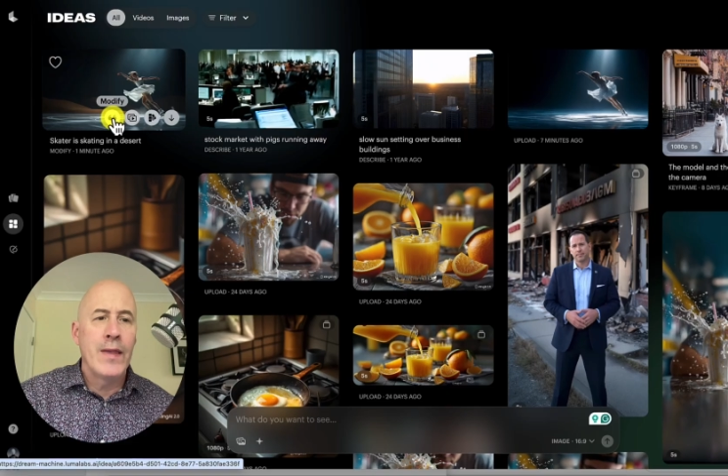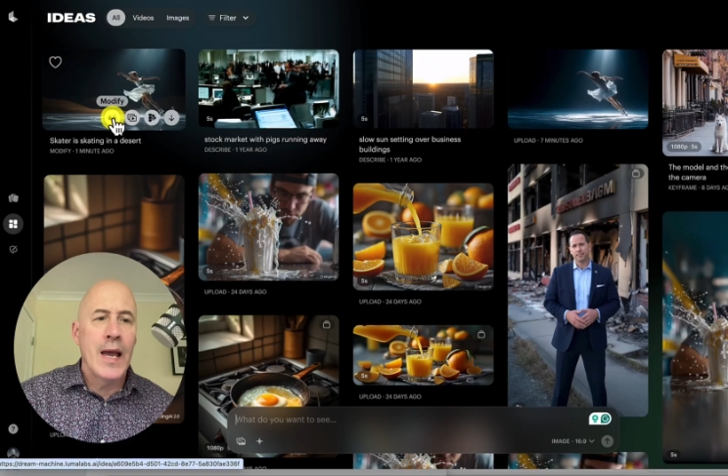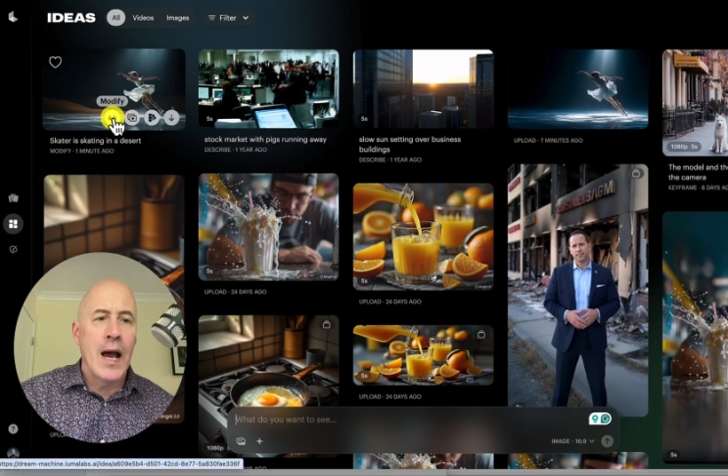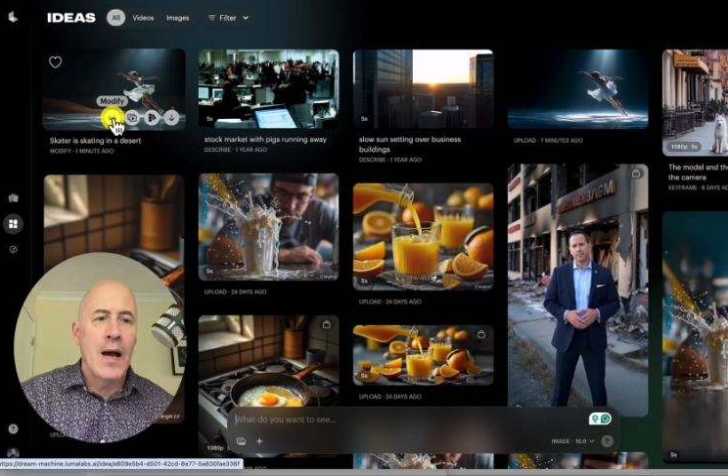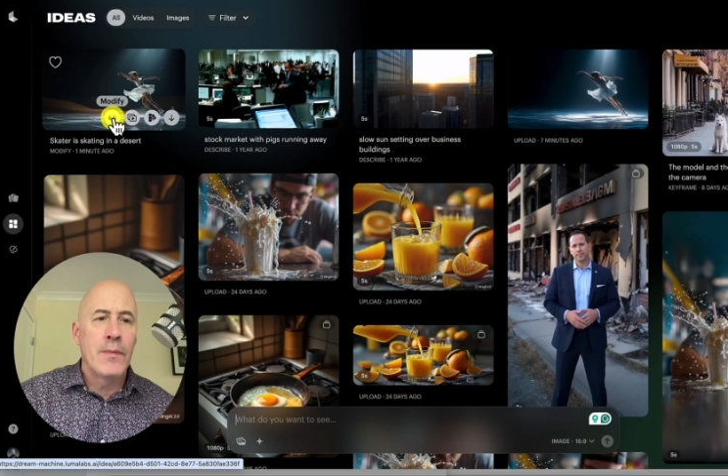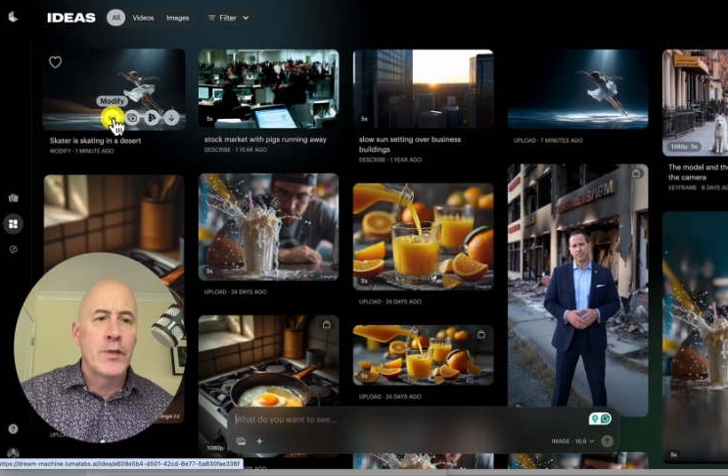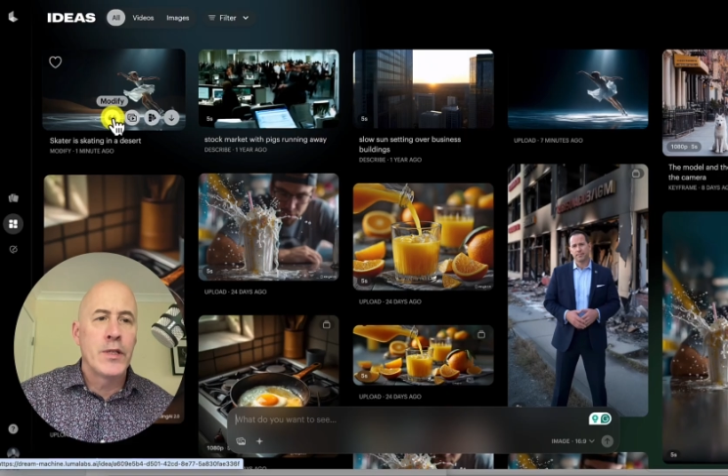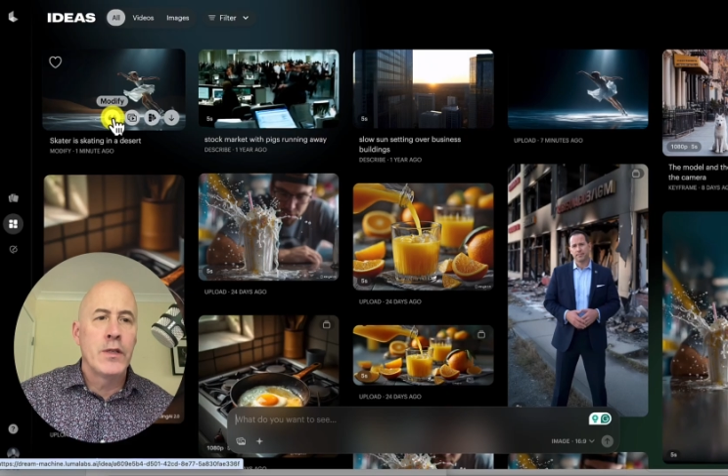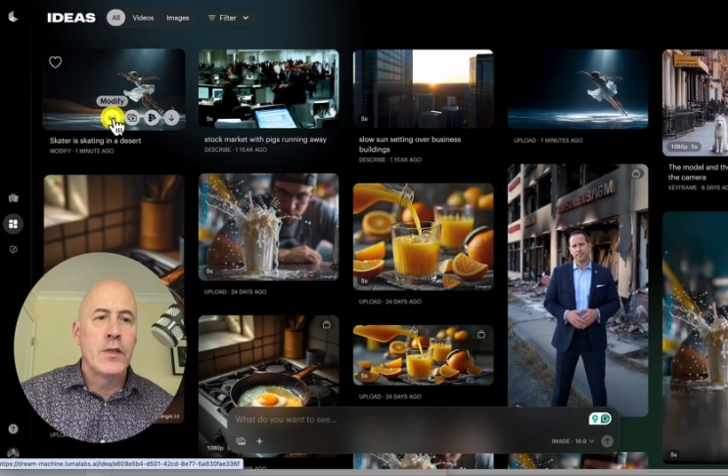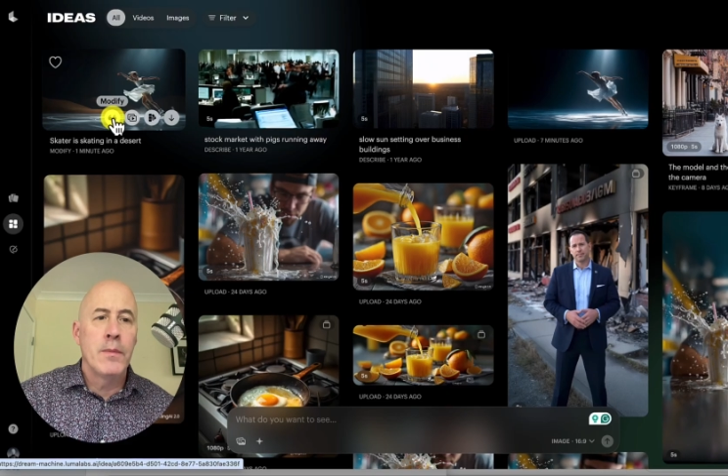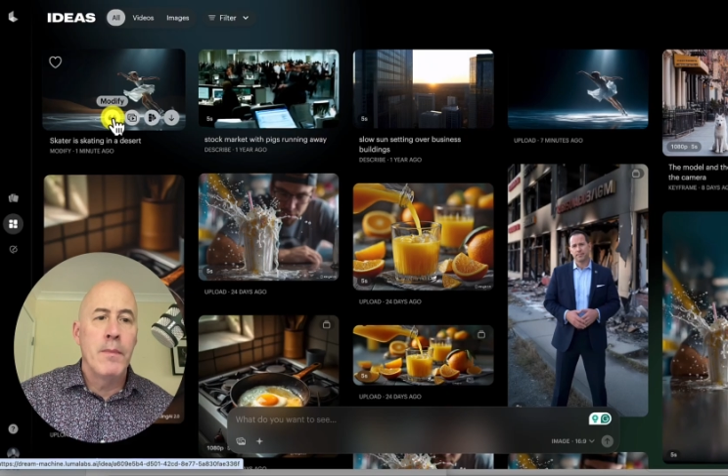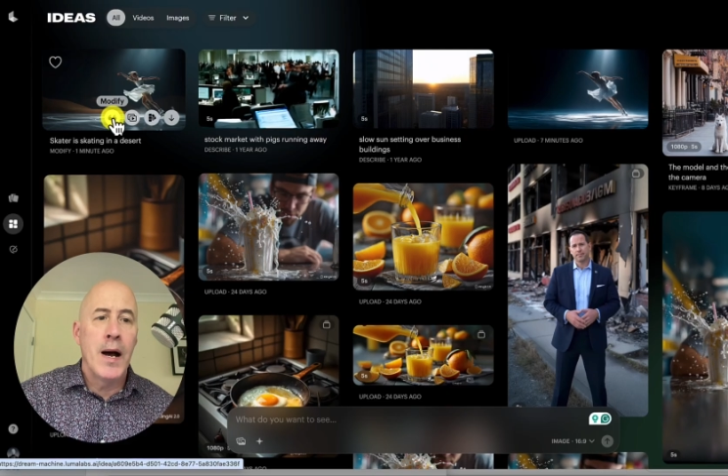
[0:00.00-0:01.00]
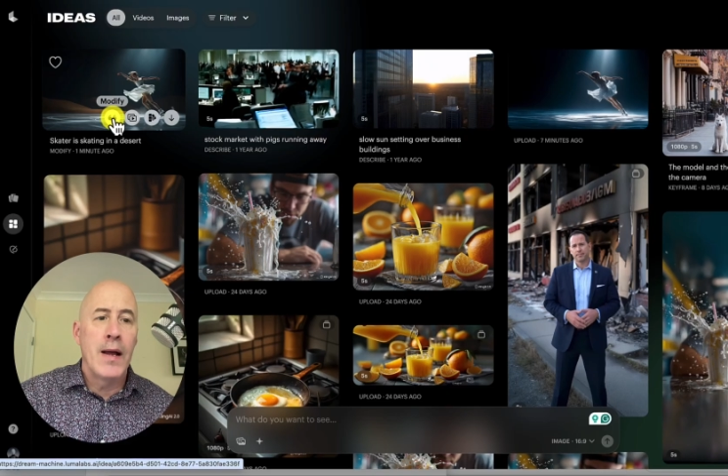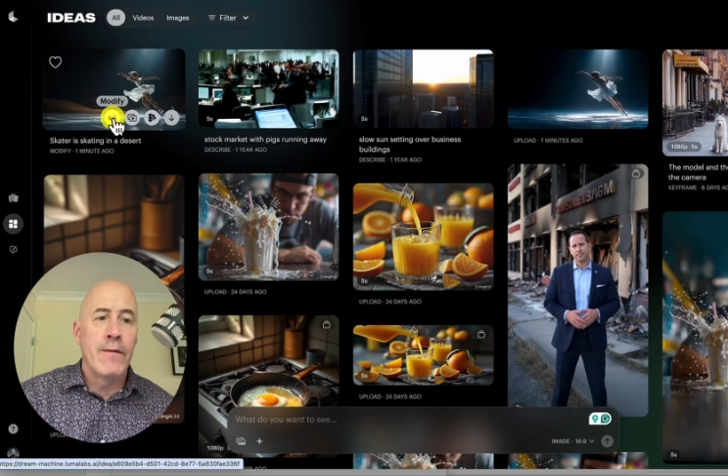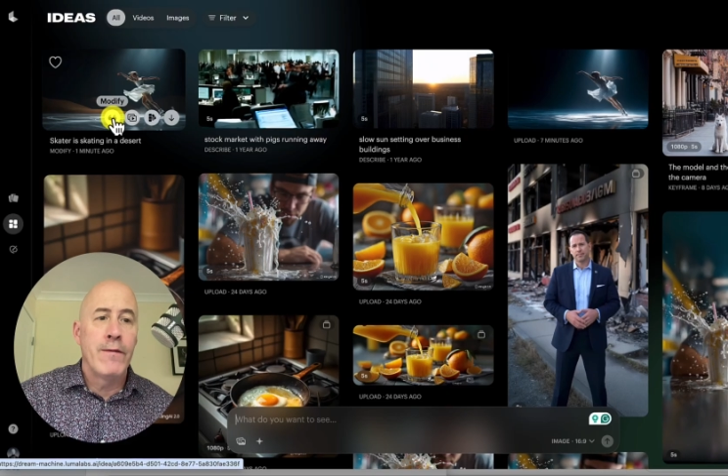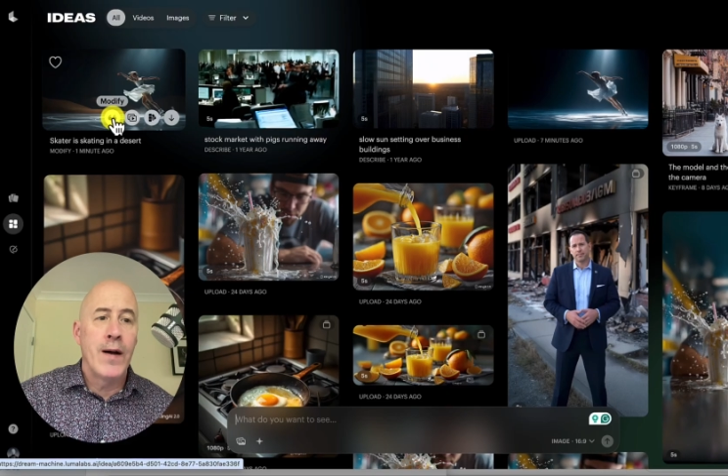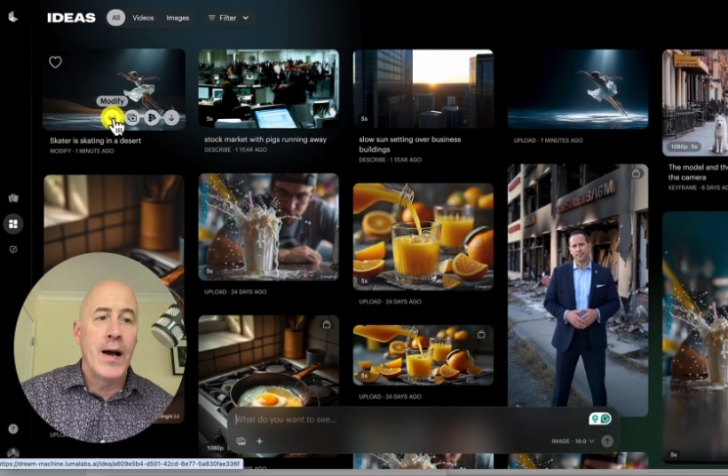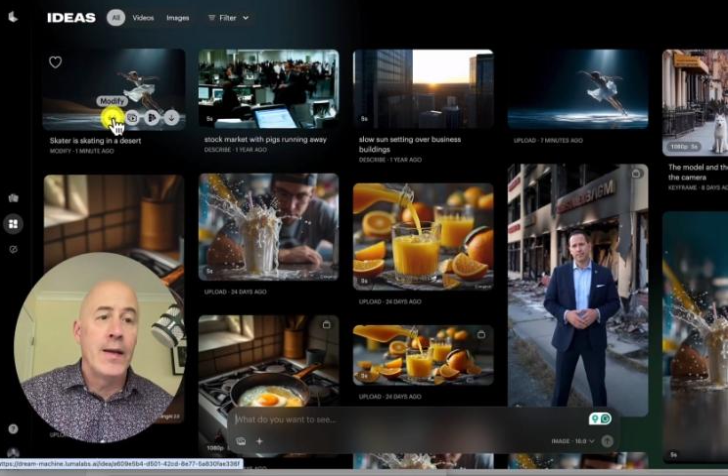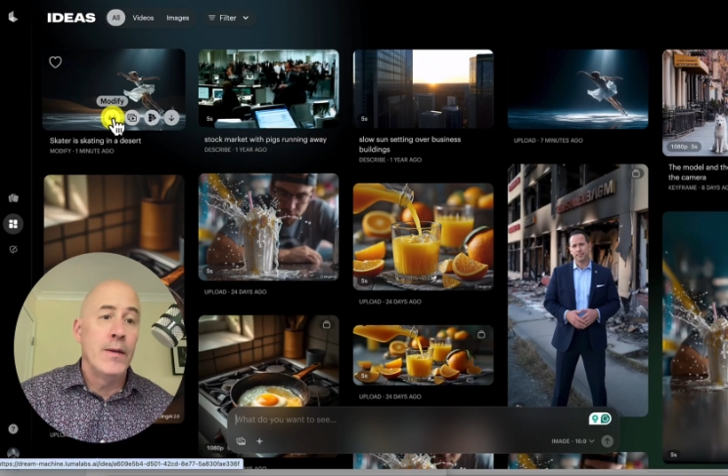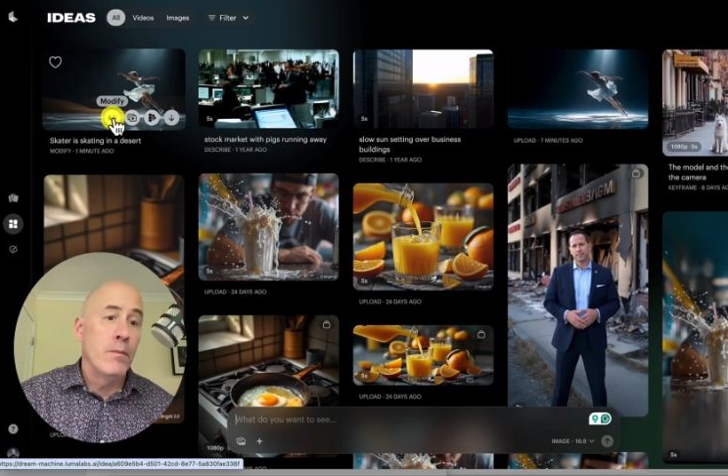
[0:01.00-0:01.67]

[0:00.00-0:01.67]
the option to modify